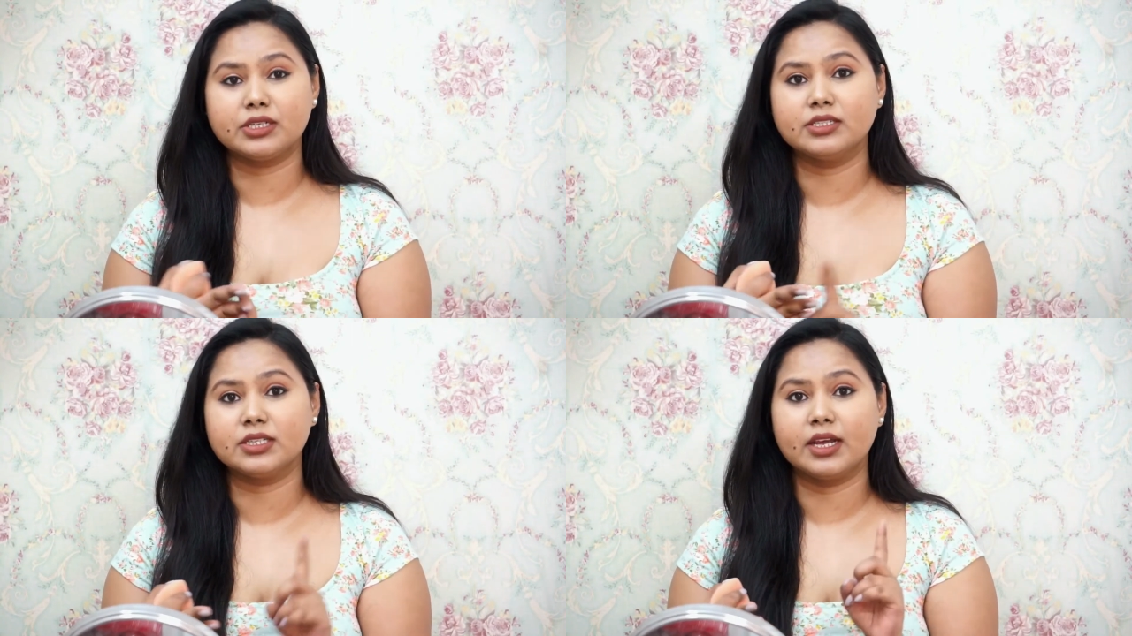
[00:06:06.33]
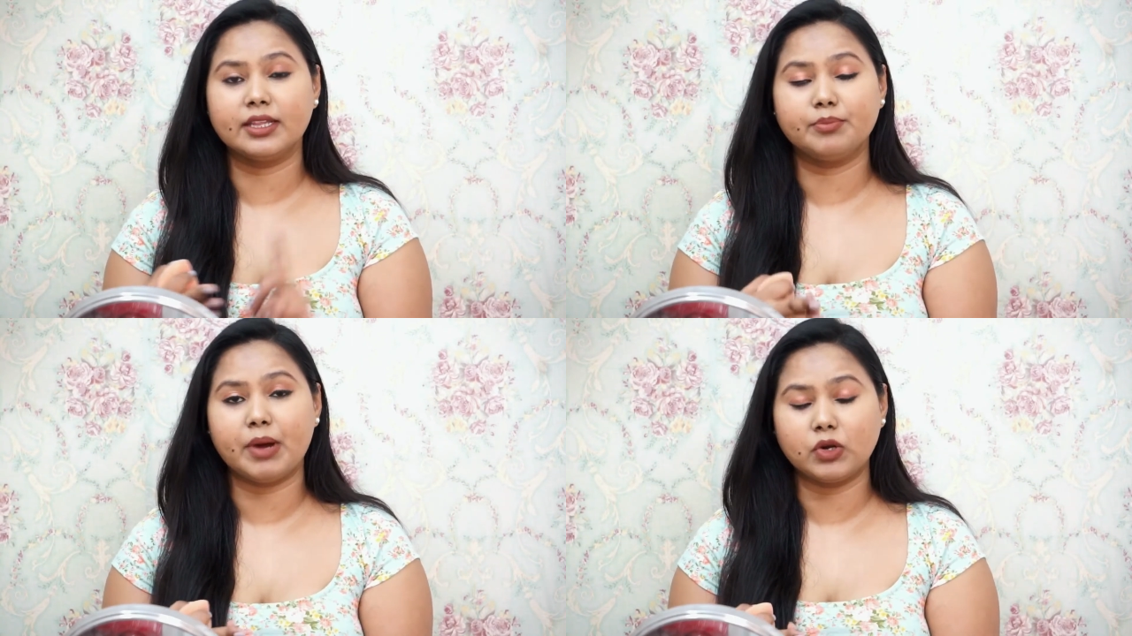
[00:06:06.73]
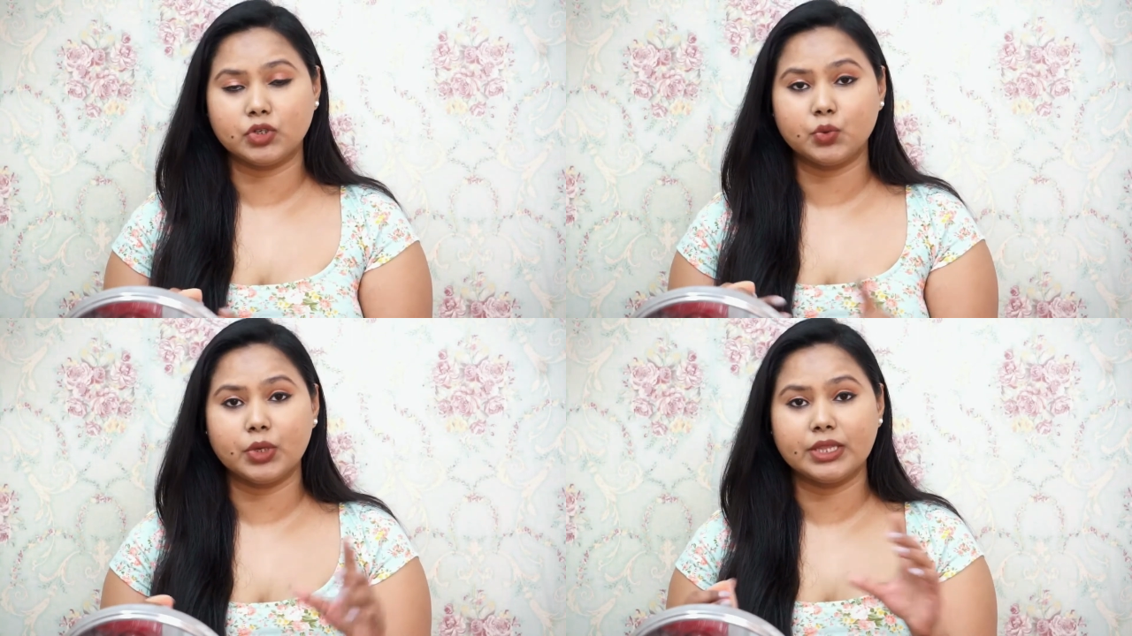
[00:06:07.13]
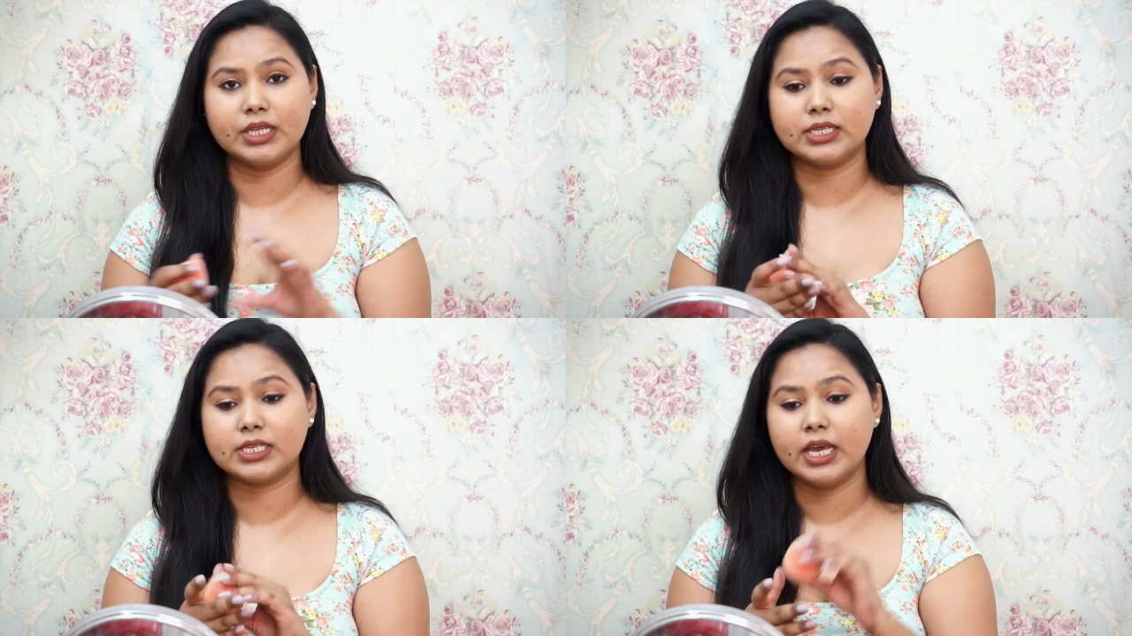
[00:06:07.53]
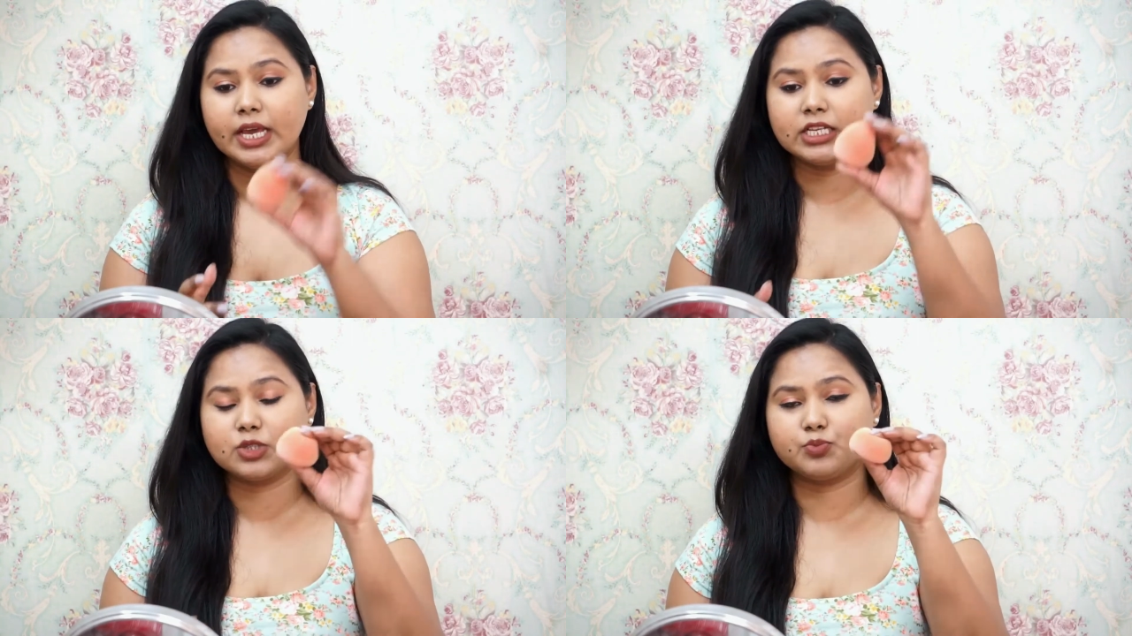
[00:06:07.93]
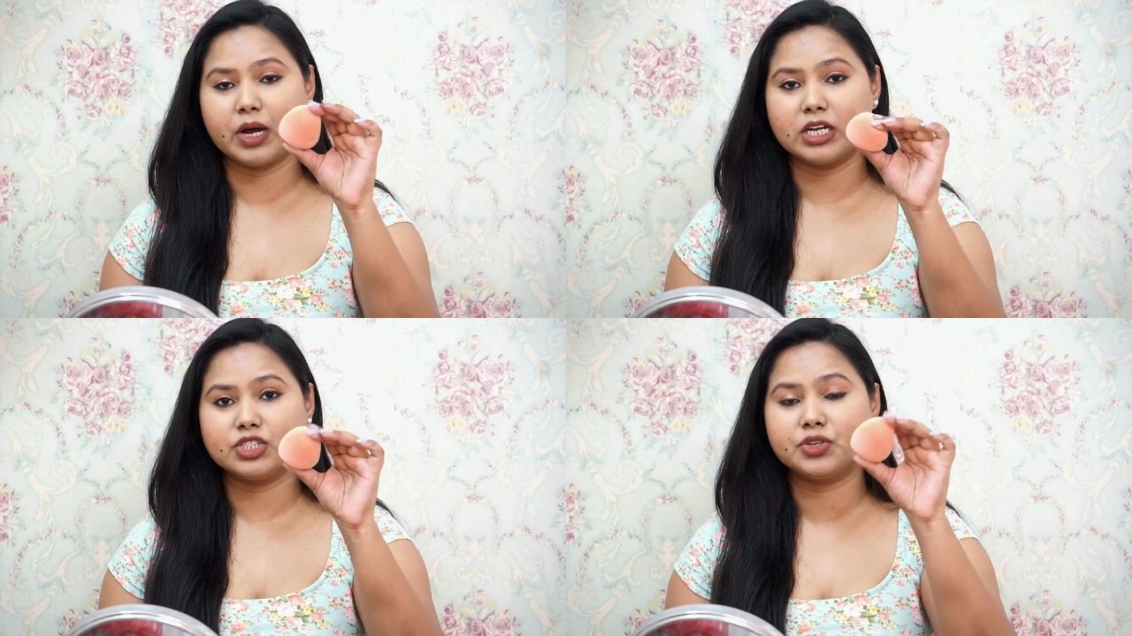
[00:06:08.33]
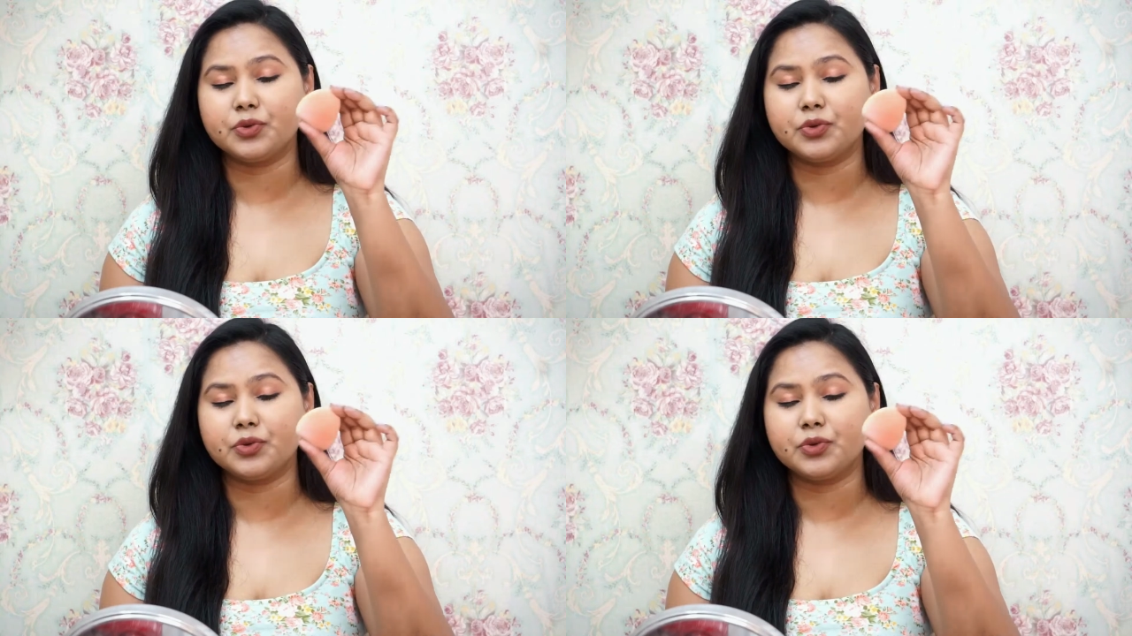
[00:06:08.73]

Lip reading: concealer and the powder with this sponge.